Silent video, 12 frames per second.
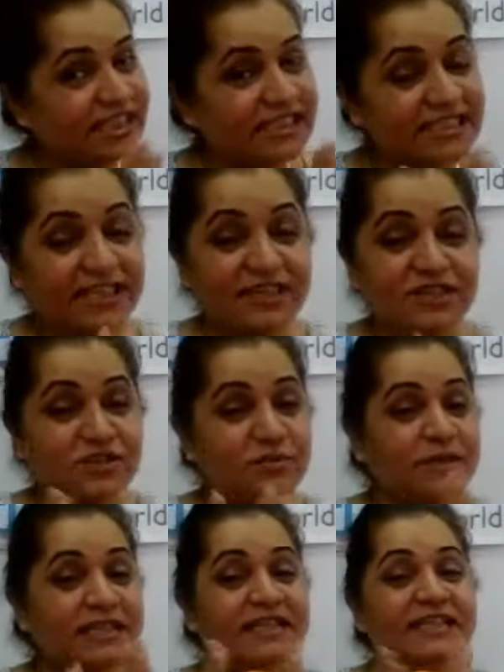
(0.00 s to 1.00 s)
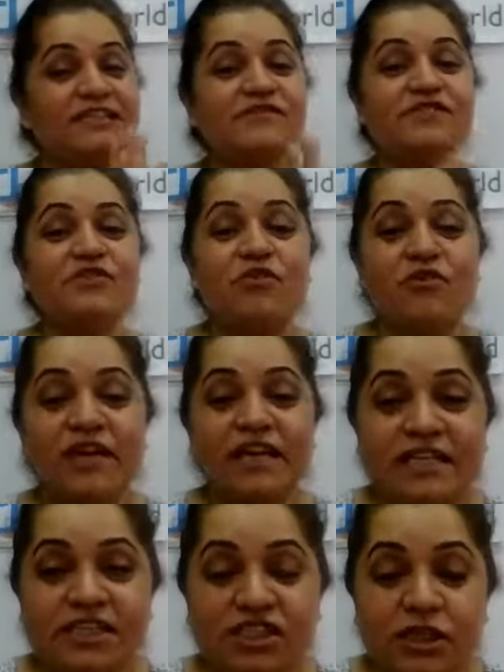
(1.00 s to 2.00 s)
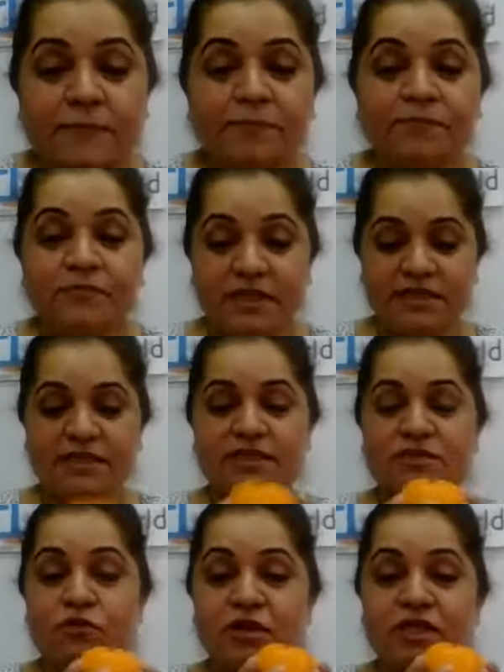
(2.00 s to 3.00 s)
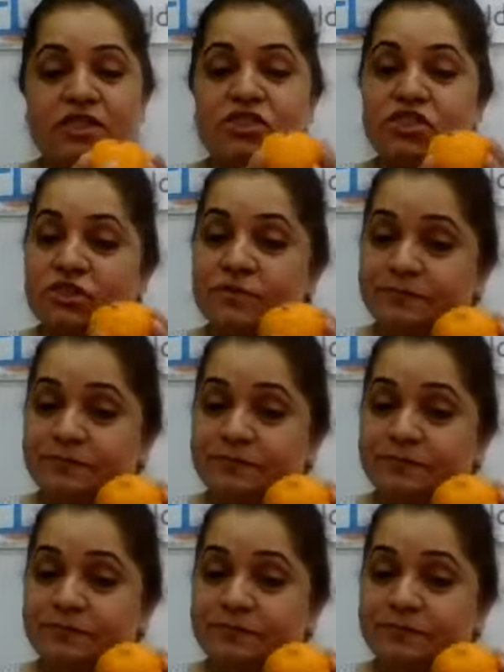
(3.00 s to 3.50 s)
Yes, there are so many things which are orange. This is orange.